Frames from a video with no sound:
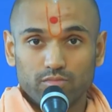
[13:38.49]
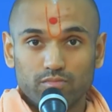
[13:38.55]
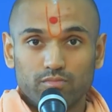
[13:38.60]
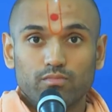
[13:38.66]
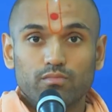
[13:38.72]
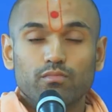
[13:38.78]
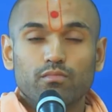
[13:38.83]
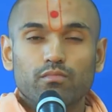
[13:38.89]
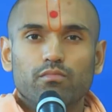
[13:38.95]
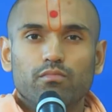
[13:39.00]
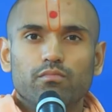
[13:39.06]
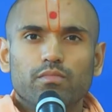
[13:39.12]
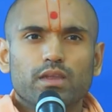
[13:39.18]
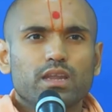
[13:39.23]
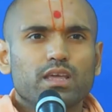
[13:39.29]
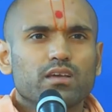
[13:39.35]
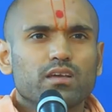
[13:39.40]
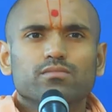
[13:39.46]
meaning
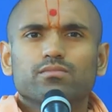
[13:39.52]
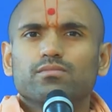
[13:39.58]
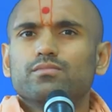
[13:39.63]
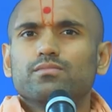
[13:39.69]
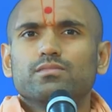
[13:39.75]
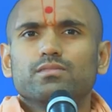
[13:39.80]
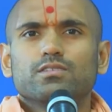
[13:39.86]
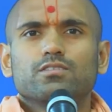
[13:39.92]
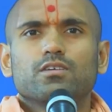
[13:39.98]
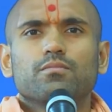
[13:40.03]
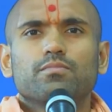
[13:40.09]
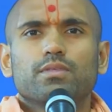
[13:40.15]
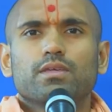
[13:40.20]
something